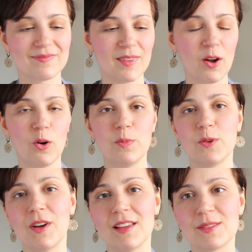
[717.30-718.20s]
I hope you
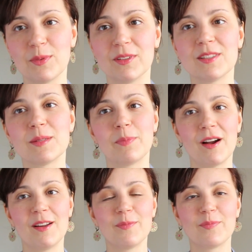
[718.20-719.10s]
guys will
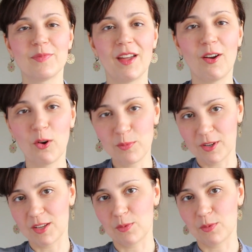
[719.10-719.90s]
inspire. I hope you guys